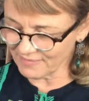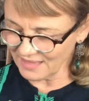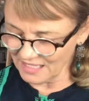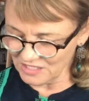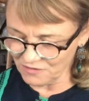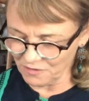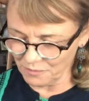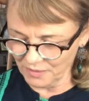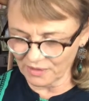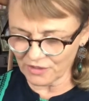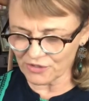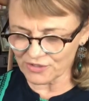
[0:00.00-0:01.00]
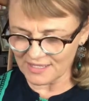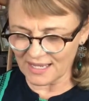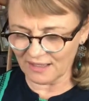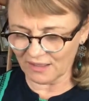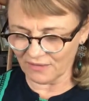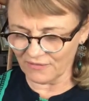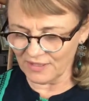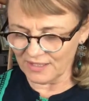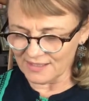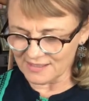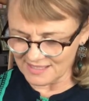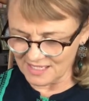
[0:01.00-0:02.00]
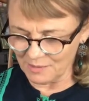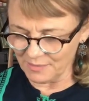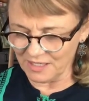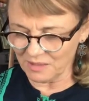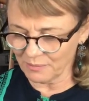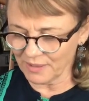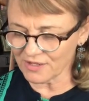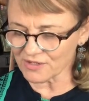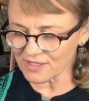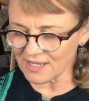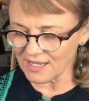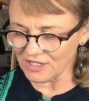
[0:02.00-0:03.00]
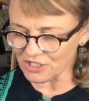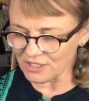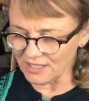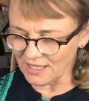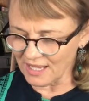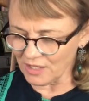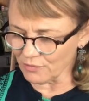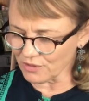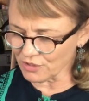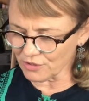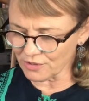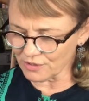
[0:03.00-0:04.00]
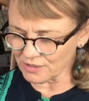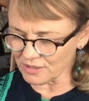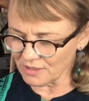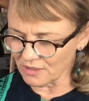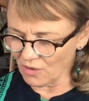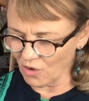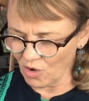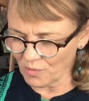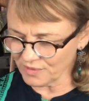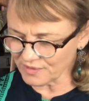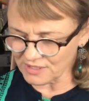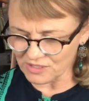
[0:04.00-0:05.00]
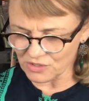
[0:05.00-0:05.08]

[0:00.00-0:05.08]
its familiar scent of cinnamon and butterscotch had returned, almost as